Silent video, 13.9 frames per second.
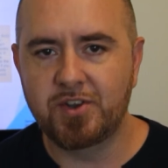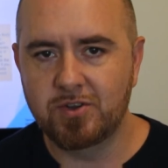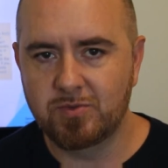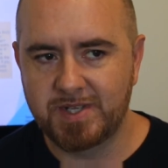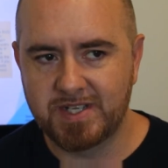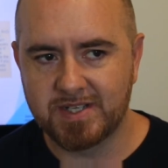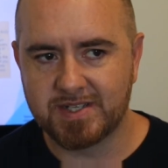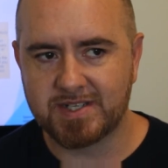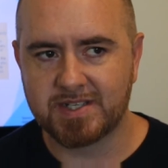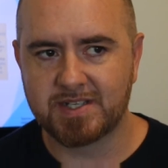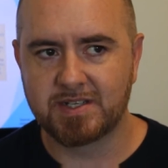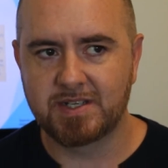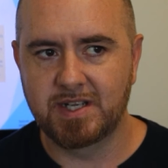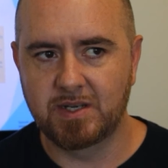
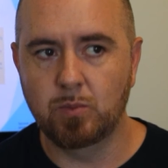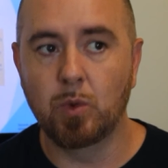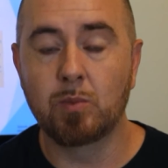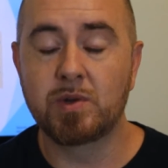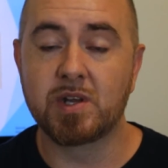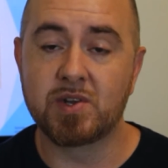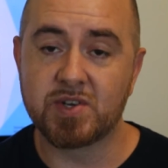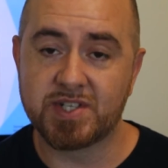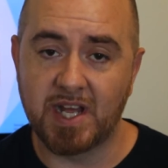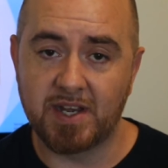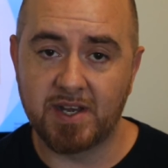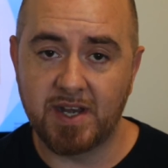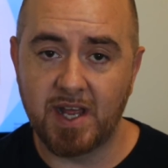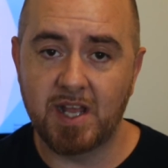dubious in what we
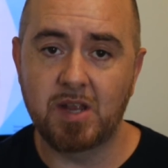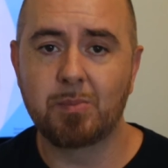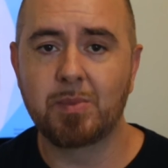understand today,